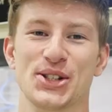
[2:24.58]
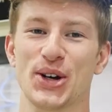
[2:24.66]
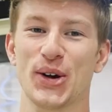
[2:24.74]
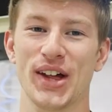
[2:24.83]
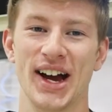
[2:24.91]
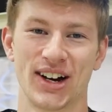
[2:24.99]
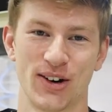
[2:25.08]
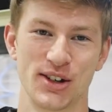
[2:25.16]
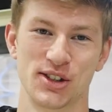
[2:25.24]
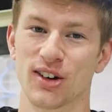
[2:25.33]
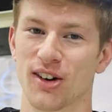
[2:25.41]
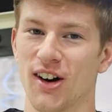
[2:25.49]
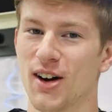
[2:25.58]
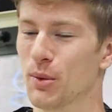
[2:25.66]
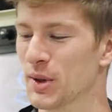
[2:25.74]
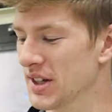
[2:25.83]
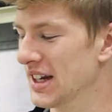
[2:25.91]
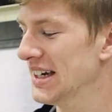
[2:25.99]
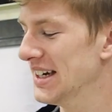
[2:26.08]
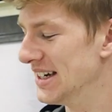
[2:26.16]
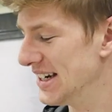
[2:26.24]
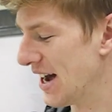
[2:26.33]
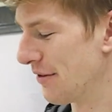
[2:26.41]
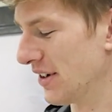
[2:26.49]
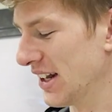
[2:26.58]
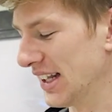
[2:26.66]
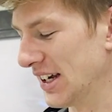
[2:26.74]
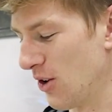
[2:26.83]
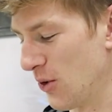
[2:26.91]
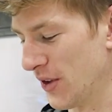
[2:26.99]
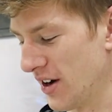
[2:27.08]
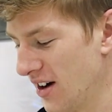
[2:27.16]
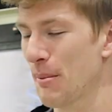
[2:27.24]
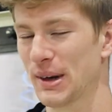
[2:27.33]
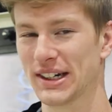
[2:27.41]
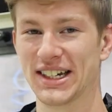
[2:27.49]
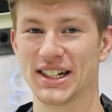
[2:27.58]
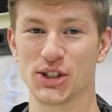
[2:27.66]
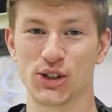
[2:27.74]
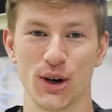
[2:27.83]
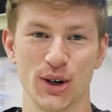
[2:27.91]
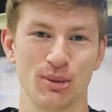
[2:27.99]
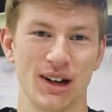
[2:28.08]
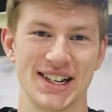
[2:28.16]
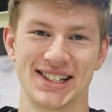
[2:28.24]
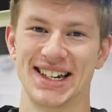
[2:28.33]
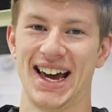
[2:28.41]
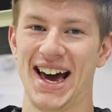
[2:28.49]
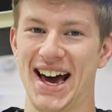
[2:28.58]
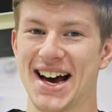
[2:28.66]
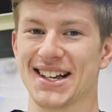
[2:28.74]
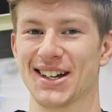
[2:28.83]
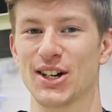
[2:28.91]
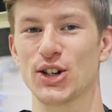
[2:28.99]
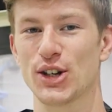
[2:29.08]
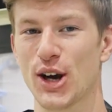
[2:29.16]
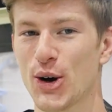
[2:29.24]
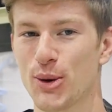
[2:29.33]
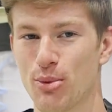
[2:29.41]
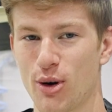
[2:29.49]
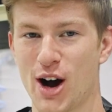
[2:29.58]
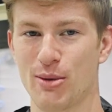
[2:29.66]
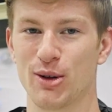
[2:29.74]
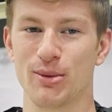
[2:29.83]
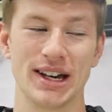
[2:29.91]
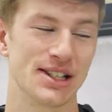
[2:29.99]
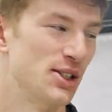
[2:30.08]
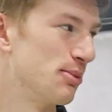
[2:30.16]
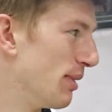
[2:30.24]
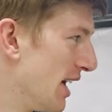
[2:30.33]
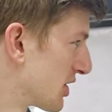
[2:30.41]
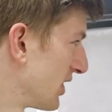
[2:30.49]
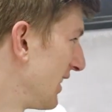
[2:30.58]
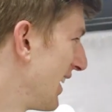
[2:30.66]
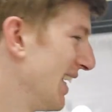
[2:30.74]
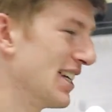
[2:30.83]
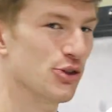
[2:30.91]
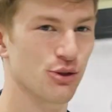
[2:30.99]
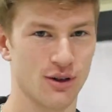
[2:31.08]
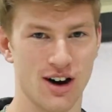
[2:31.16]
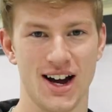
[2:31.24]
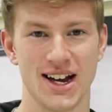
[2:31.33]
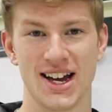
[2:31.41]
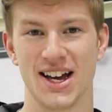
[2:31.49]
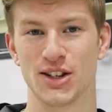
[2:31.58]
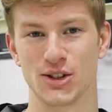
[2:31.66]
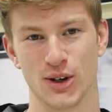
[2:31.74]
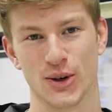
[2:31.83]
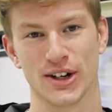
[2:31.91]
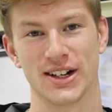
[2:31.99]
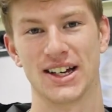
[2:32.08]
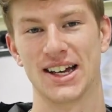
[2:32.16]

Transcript: So that grease and grime was definitely on there. But again, soda blasting has no problem, especially in a dry soda